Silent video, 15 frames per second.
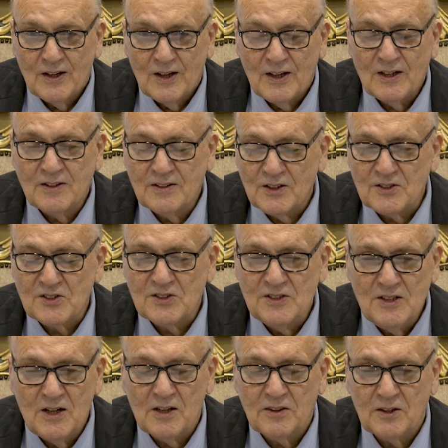It does
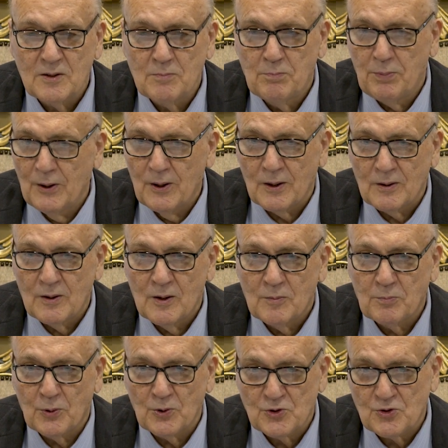nothing but
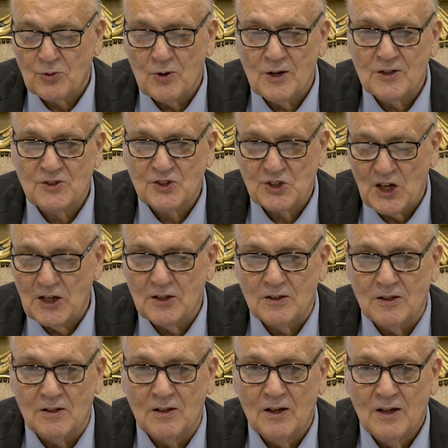portray
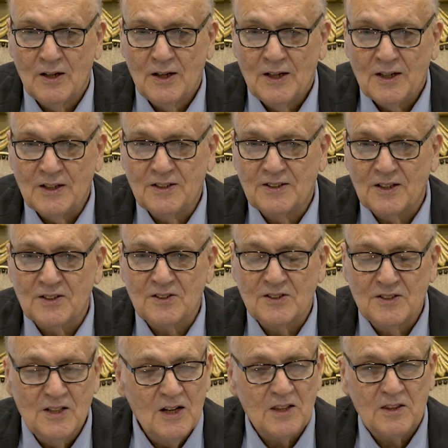Satan. It does
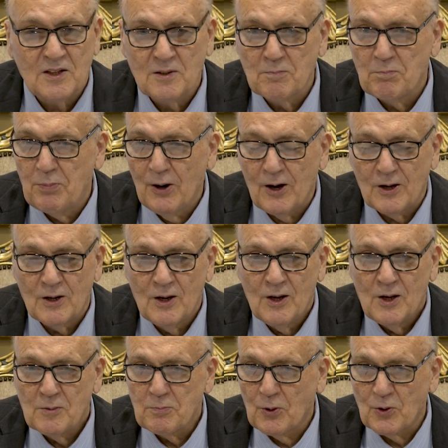nothing but
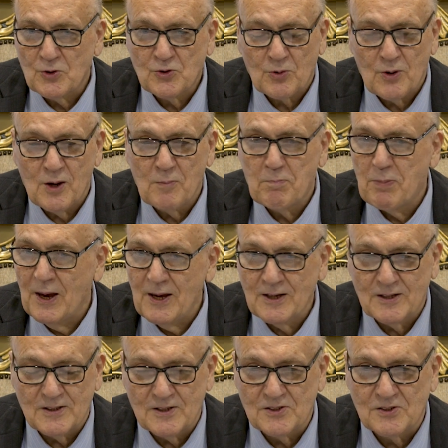portray
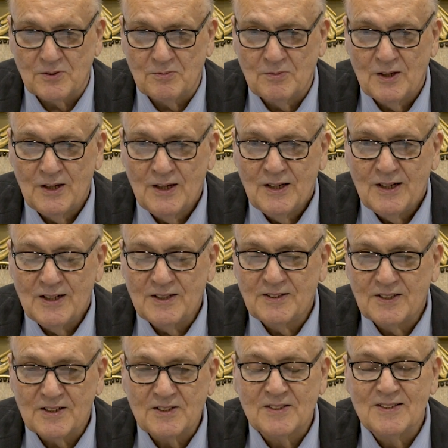paganism. It
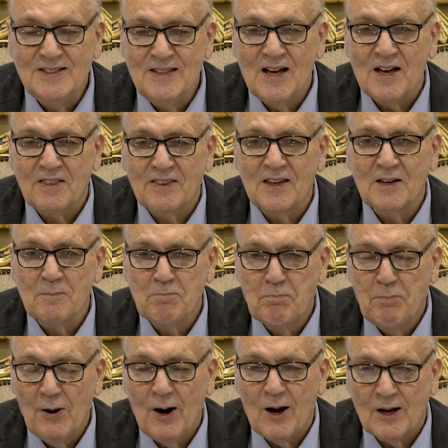does nothing
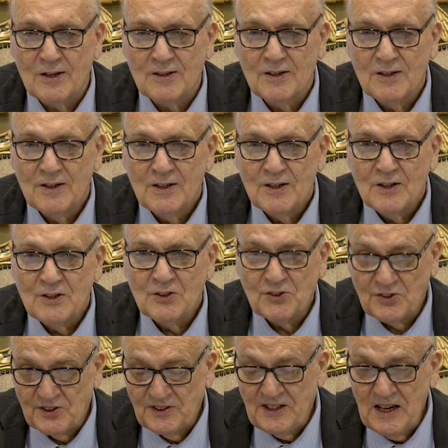but
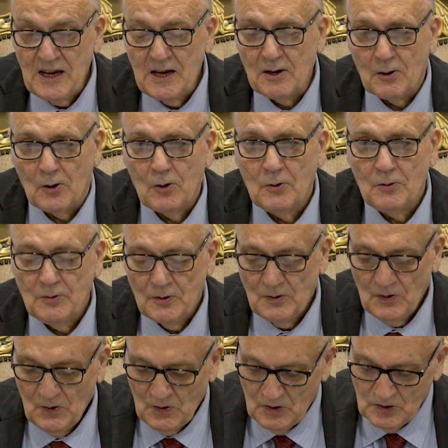steal
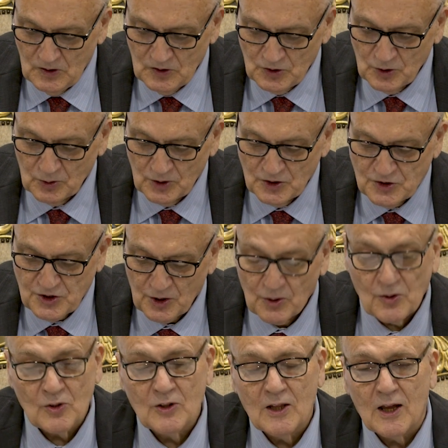your
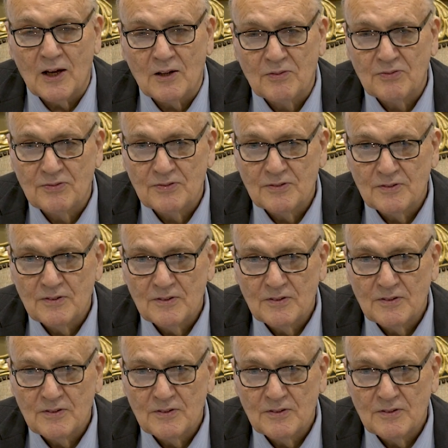eternal life.